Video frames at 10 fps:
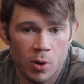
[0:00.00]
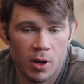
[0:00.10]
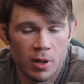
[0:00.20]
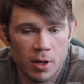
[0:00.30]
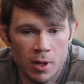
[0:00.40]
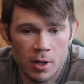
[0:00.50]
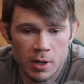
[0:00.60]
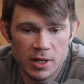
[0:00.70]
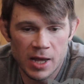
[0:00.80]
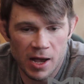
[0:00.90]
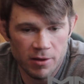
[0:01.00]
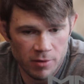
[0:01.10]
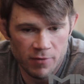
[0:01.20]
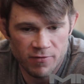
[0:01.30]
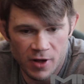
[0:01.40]
Well, yeah,
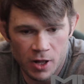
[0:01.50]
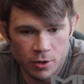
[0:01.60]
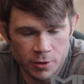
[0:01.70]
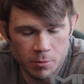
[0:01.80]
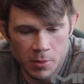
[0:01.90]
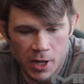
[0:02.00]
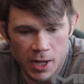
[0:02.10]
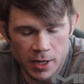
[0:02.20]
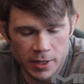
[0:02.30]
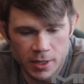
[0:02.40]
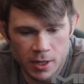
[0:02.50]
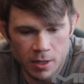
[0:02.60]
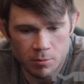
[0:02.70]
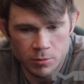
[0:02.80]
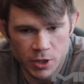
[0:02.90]
I followed him, and
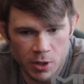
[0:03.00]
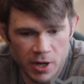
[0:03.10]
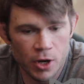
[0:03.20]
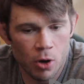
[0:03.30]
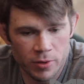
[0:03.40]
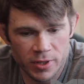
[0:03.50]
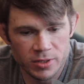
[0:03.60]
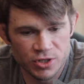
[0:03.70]
you know, I know the